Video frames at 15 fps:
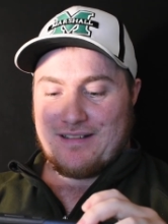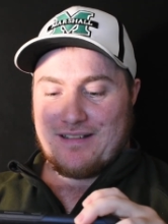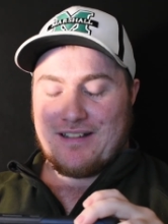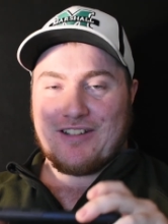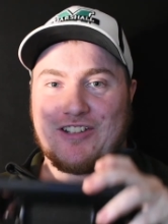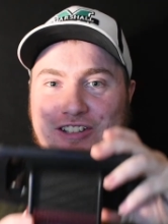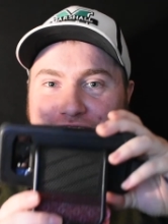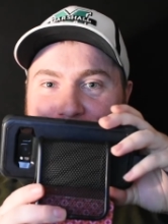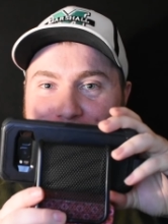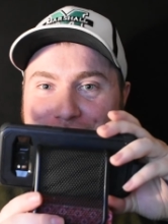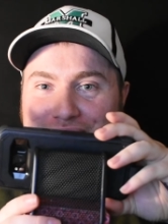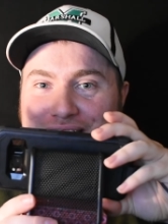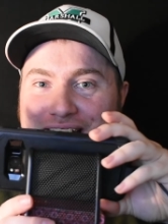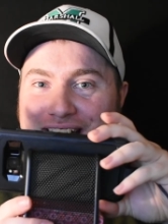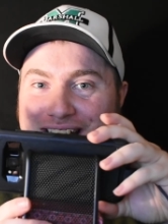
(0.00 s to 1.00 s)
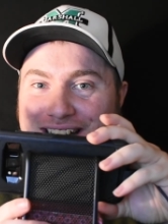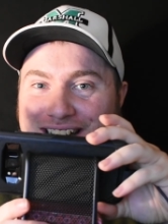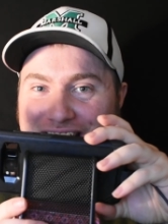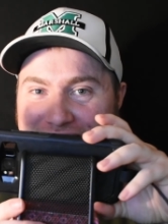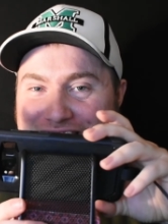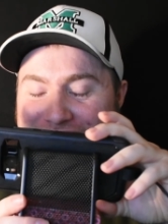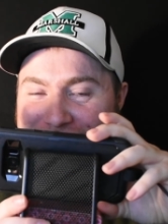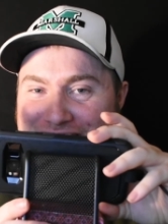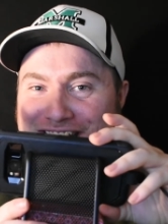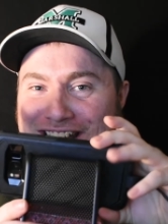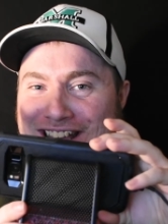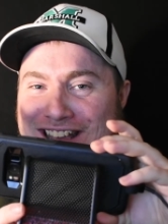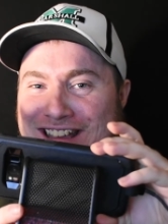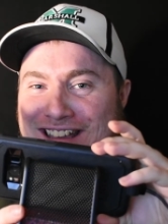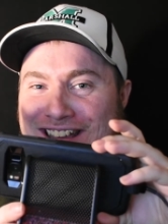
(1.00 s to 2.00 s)
is just doing that.
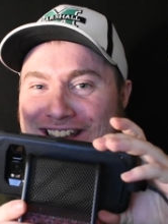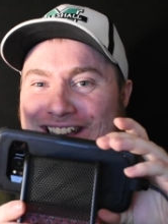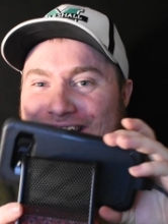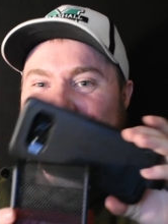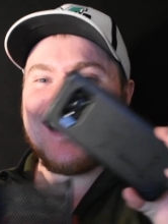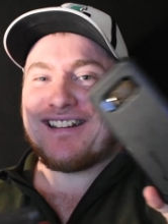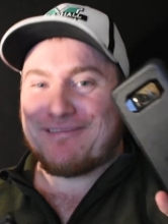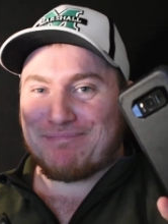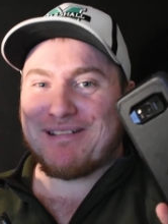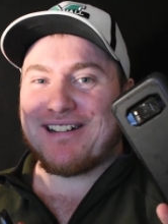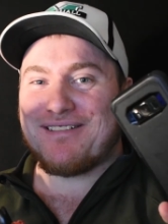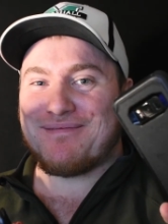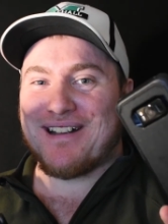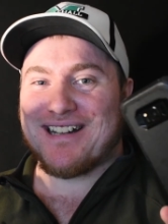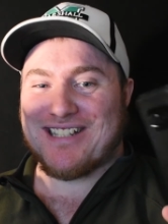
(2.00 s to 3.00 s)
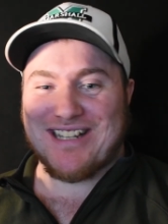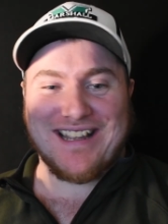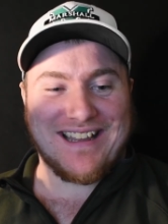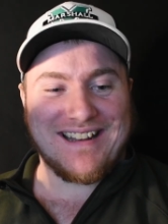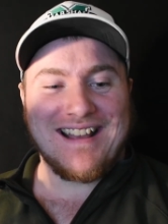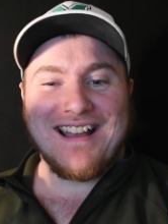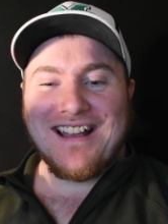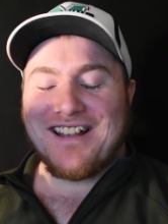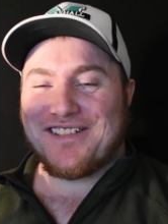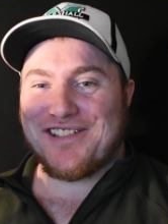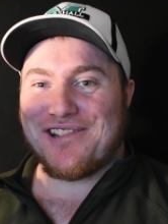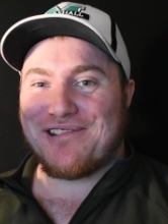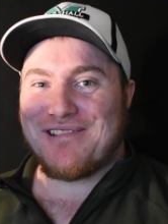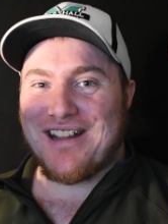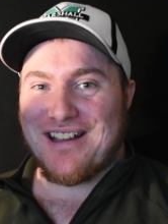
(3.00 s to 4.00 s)
And that's pretty much it.
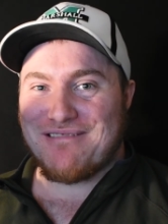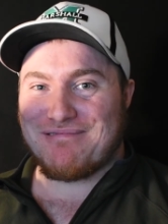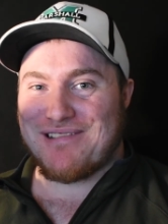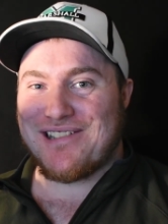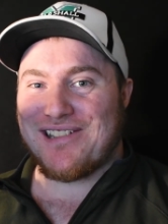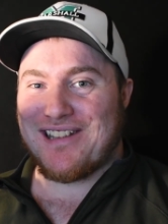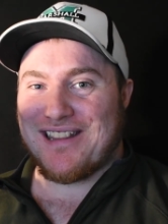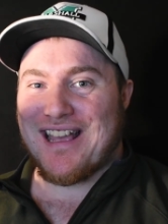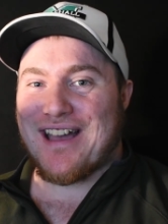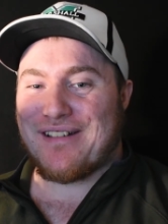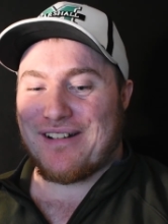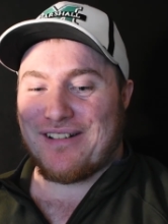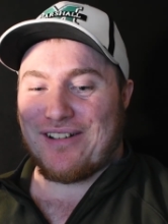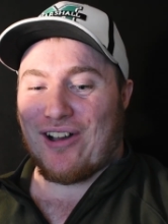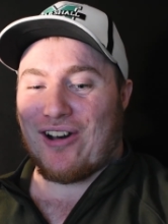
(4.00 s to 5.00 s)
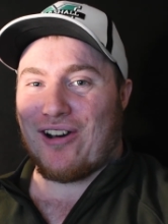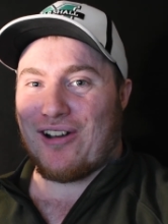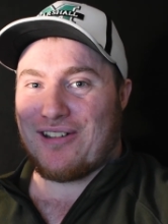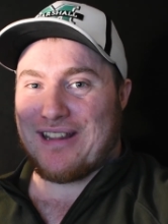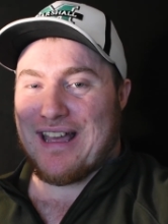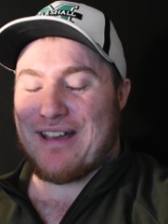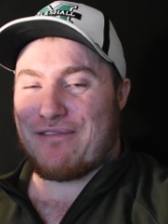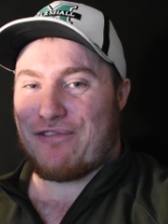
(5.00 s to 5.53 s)
So not really all that